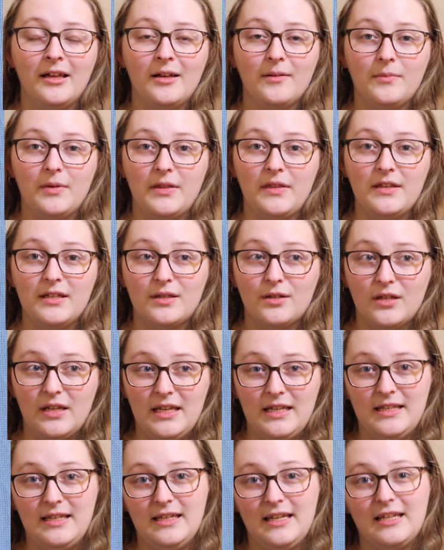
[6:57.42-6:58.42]
But this
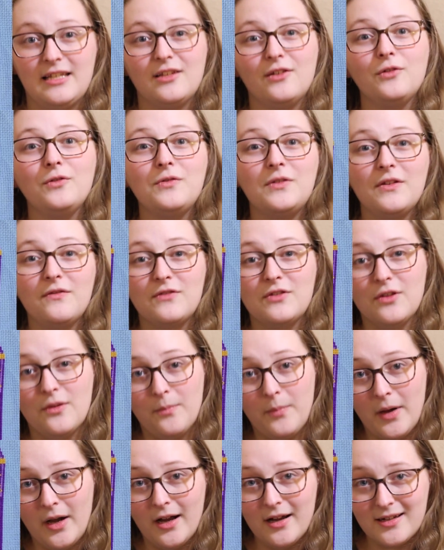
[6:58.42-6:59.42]
is exclusive to
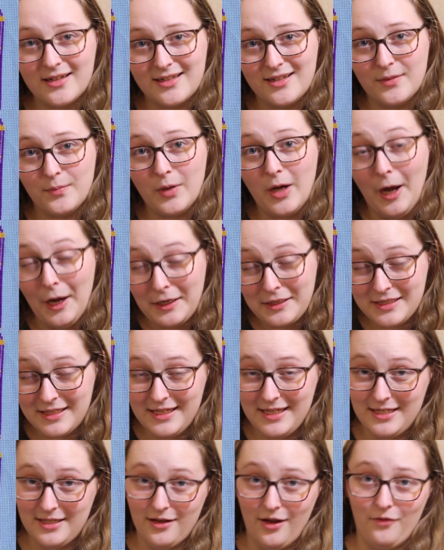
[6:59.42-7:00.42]
the box. The
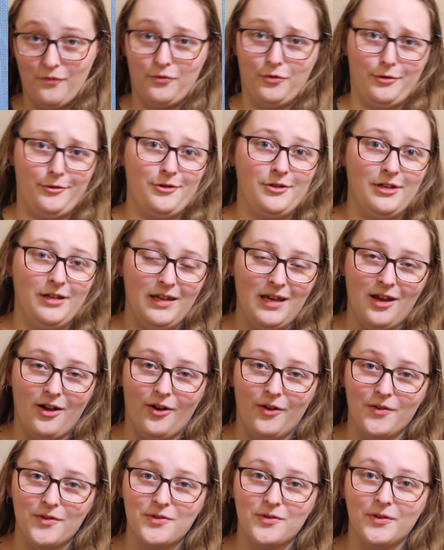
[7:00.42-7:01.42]
box is unfortunately
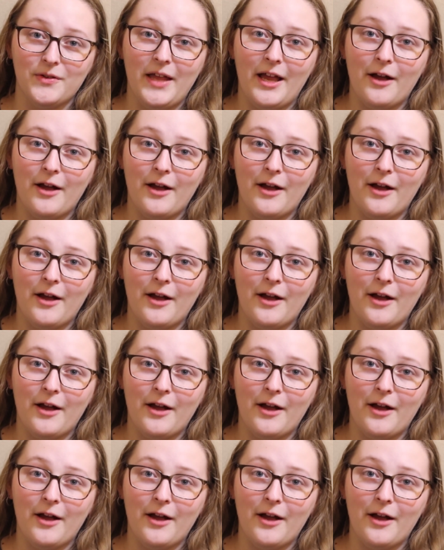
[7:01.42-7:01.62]
all sold